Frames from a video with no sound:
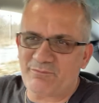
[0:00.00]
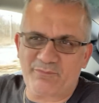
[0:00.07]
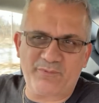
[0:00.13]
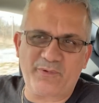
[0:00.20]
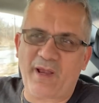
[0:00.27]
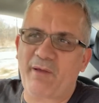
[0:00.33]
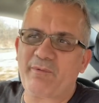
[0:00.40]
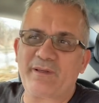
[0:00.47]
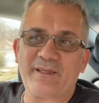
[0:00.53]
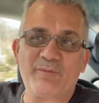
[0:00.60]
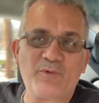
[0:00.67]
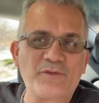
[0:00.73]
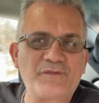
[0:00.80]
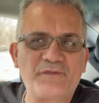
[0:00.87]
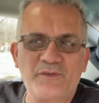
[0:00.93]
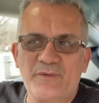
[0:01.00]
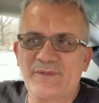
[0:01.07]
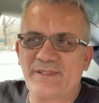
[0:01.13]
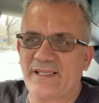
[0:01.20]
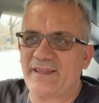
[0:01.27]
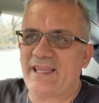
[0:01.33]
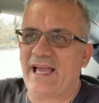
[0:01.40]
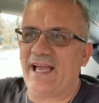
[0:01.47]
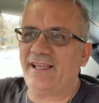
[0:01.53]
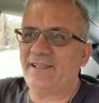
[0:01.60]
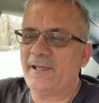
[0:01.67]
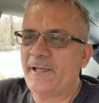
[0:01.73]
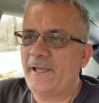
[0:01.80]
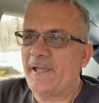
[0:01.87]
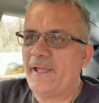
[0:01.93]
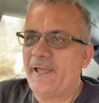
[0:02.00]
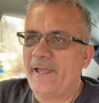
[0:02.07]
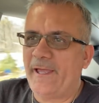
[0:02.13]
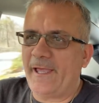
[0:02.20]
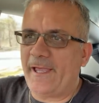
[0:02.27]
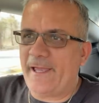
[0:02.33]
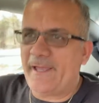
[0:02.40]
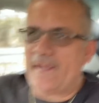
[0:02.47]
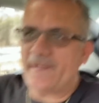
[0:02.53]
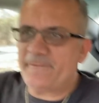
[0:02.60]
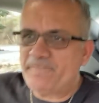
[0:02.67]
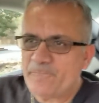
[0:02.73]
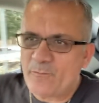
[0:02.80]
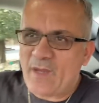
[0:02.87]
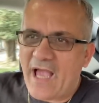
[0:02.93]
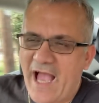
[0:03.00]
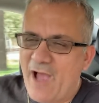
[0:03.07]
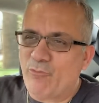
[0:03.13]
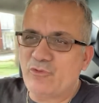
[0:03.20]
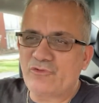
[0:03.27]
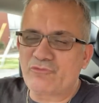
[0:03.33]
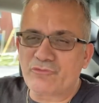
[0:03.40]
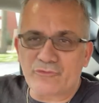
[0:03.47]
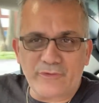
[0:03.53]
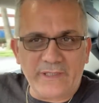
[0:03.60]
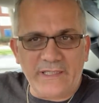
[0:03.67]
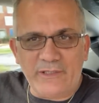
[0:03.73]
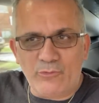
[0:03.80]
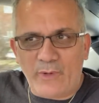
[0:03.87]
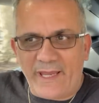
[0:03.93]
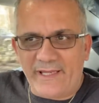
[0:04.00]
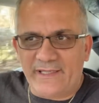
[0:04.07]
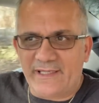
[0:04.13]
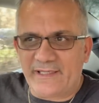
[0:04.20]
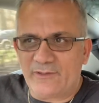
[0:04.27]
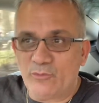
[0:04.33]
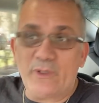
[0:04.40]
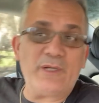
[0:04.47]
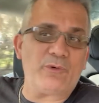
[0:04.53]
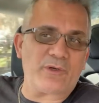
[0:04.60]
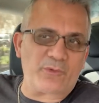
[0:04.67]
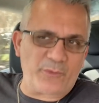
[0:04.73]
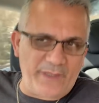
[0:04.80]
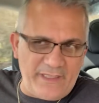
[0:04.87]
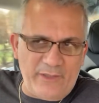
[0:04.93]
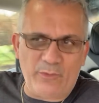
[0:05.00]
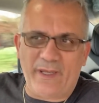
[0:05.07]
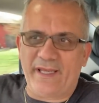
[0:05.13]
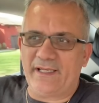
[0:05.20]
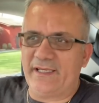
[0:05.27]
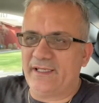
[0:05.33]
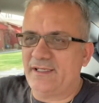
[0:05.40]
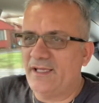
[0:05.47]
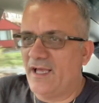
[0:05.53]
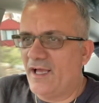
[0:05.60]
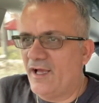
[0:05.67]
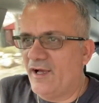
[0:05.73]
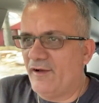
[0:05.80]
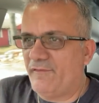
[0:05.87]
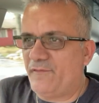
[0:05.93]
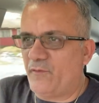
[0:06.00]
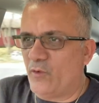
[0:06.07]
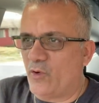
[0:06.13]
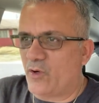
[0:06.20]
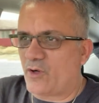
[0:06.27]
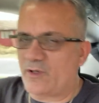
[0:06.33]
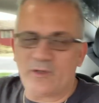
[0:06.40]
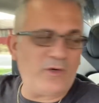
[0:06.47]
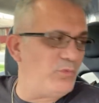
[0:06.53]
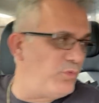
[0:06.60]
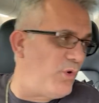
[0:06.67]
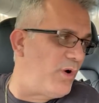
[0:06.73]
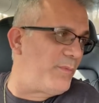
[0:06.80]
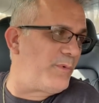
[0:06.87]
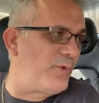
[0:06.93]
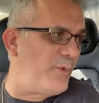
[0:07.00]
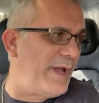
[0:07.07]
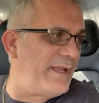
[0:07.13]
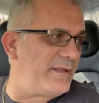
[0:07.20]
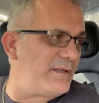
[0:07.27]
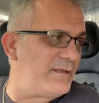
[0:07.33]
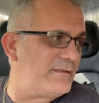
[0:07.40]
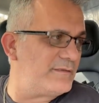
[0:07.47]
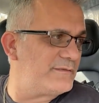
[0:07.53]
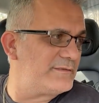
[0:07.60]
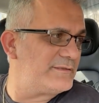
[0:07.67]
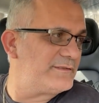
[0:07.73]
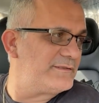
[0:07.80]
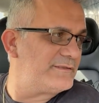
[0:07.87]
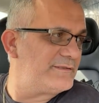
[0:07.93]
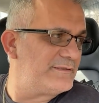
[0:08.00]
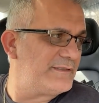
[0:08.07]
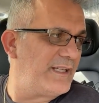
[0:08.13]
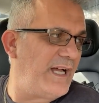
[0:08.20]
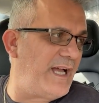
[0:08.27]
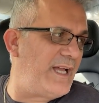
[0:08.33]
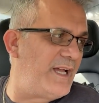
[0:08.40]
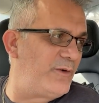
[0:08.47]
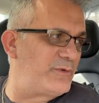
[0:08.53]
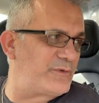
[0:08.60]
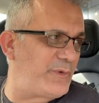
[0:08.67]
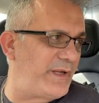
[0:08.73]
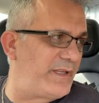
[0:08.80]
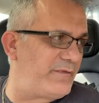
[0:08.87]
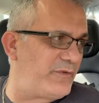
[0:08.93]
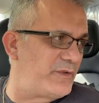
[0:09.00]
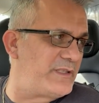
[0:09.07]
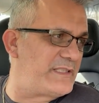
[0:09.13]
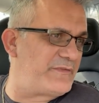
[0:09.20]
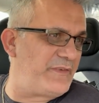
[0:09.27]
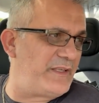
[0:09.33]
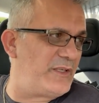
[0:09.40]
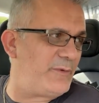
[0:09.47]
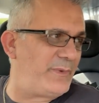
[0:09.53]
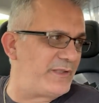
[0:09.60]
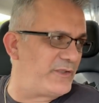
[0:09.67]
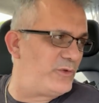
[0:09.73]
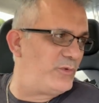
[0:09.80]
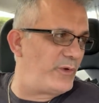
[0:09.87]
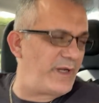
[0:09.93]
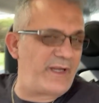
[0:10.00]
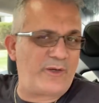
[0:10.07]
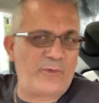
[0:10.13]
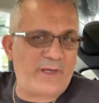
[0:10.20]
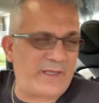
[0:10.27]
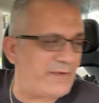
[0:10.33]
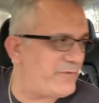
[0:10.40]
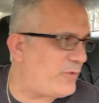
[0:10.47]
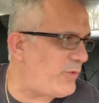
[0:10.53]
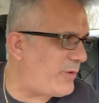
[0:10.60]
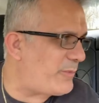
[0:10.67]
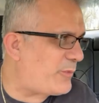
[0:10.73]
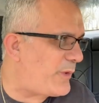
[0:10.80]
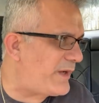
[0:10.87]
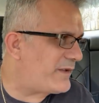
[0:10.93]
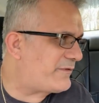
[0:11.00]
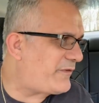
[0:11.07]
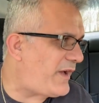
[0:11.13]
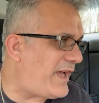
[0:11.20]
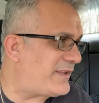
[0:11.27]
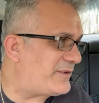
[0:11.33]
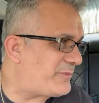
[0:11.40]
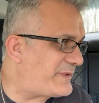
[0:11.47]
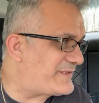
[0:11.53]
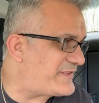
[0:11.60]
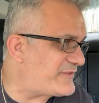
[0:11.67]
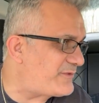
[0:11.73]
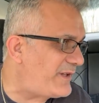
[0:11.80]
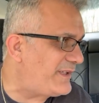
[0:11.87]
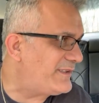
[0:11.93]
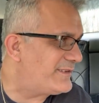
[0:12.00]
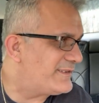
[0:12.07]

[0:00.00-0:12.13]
probably the most views on that, and I was really waiting. We were really waiting for warmer weather. I was waiting for this video, but you were waiting for warmer weather for other reasons, right?